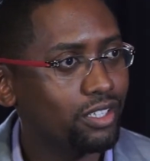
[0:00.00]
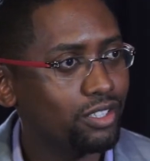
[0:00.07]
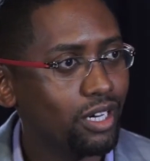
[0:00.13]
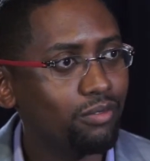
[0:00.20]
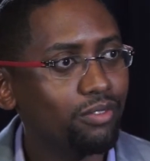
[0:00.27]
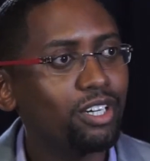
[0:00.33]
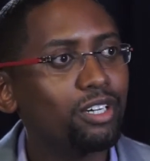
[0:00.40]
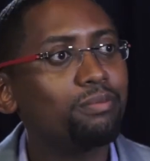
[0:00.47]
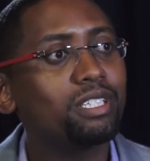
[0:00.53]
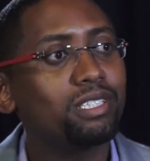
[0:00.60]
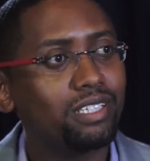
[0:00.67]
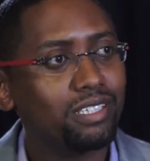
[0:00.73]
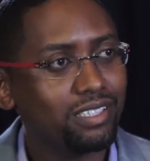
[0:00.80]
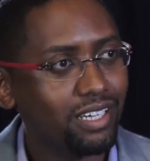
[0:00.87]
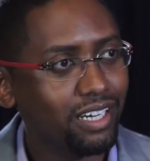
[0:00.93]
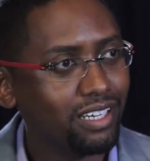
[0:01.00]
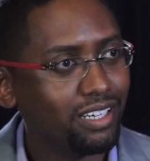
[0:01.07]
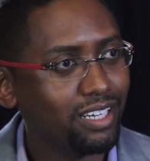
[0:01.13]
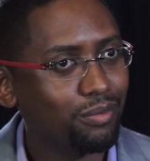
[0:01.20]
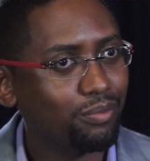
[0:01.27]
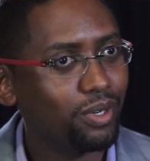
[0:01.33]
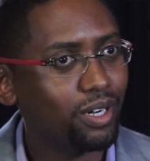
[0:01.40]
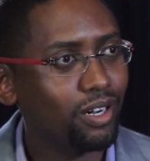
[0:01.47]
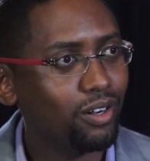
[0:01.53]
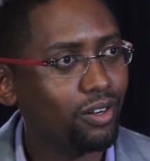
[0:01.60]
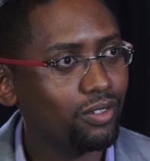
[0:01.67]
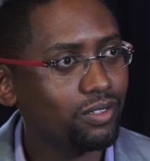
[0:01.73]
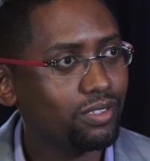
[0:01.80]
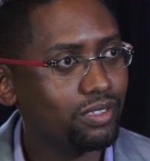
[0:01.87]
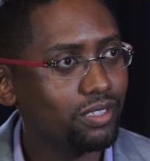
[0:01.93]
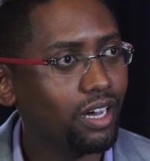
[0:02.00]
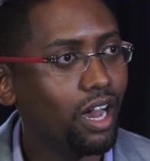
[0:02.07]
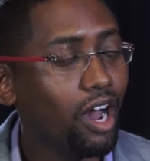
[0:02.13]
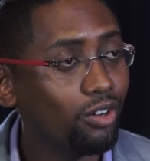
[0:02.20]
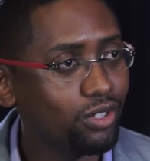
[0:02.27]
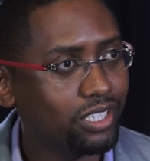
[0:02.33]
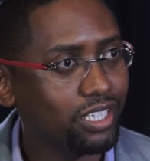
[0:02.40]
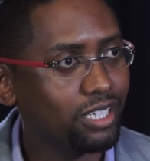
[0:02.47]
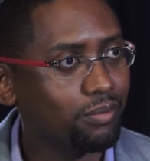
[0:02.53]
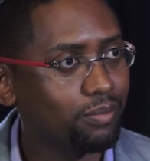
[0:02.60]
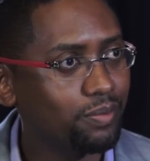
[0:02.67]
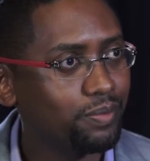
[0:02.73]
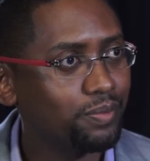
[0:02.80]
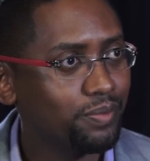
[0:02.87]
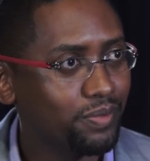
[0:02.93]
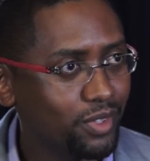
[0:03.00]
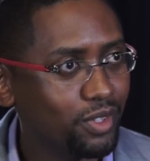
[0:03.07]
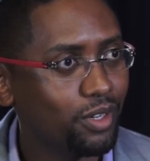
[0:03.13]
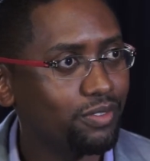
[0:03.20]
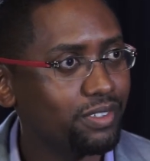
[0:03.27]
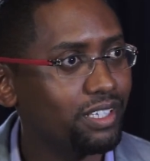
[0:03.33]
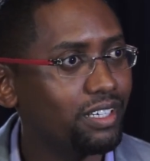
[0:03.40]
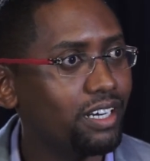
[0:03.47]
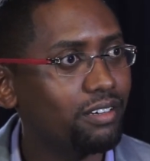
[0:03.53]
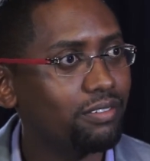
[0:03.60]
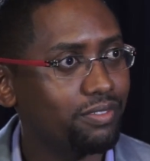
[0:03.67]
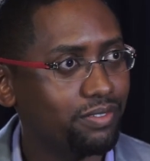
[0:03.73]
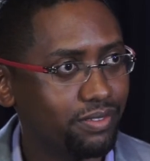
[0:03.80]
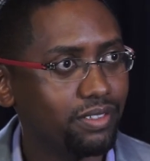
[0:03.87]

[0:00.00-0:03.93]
So I'm very much excited about the outcome of the NEF.